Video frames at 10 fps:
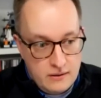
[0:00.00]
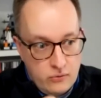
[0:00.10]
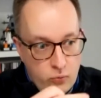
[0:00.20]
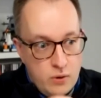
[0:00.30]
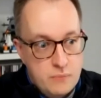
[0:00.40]

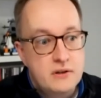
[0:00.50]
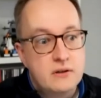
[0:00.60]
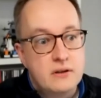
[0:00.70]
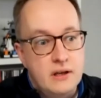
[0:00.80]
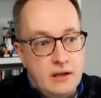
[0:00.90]

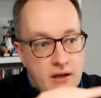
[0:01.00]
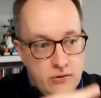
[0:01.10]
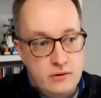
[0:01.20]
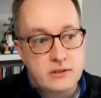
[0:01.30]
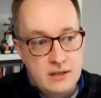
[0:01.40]
Women are
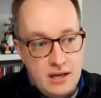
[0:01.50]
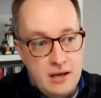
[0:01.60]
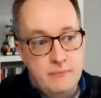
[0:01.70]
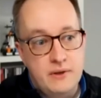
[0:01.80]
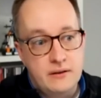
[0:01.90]
not
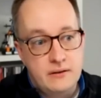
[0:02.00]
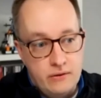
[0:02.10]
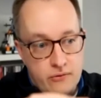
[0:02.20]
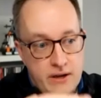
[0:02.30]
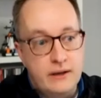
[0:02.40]
climbing the
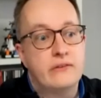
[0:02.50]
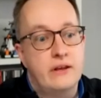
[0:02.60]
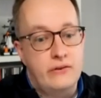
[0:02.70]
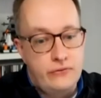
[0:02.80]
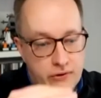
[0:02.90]
ranks
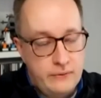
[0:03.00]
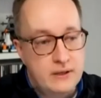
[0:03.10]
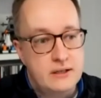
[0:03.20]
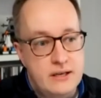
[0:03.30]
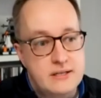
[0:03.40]
as
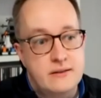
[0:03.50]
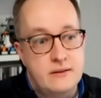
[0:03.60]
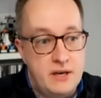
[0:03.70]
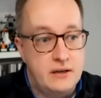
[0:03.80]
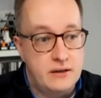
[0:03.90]
quickly as the
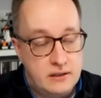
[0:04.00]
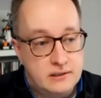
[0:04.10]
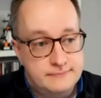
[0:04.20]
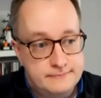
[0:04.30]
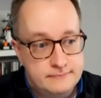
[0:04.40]
men are.
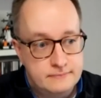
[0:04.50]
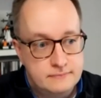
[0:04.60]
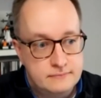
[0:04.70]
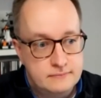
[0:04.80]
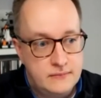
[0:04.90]

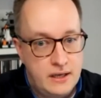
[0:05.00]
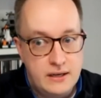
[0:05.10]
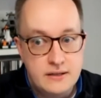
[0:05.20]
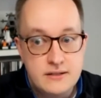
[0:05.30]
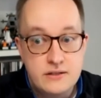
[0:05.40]
And
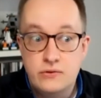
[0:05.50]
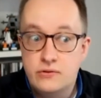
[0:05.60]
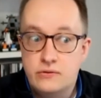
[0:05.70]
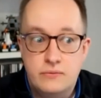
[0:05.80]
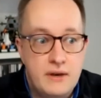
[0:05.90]
it's due
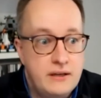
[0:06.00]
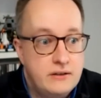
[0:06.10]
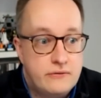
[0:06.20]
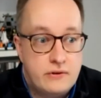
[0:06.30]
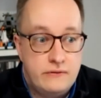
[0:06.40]
to many
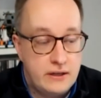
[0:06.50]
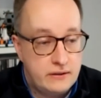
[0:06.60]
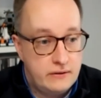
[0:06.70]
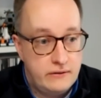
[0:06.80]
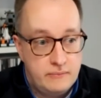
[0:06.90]
different
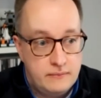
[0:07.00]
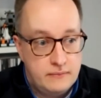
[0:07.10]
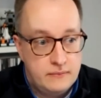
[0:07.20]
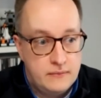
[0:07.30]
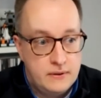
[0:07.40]
factors.
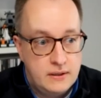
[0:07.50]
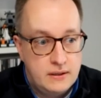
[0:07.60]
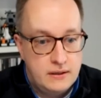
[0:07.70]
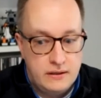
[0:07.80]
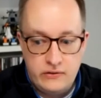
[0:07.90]

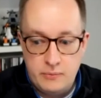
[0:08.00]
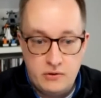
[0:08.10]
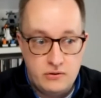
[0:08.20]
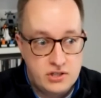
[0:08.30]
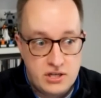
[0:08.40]
It's
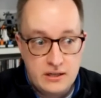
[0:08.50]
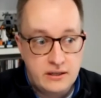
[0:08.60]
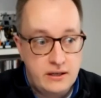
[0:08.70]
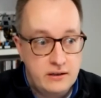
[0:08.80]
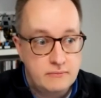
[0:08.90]
about
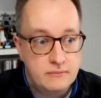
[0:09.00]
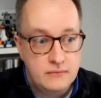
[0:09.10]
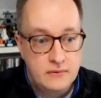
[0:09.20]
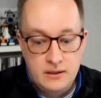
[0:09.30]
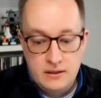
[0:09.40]
childcare.
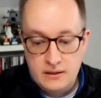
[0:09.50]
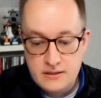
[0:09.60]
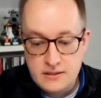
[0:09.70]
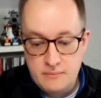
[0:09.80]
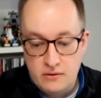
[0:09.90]
It's
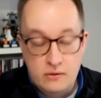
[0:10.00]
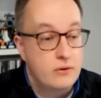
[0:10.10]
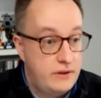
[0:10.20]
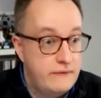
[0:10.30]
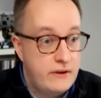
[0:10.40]
about
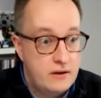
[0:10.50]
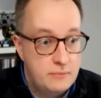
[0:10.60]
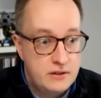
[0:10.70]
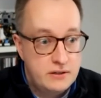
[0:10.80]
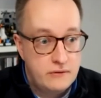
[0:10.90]
the
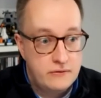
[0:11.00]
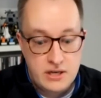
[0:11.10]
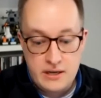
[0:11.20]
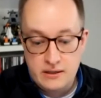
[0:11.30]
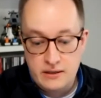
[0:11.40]
availability of
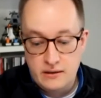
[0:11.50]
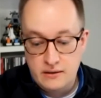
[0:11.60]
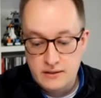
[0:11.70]
childcare.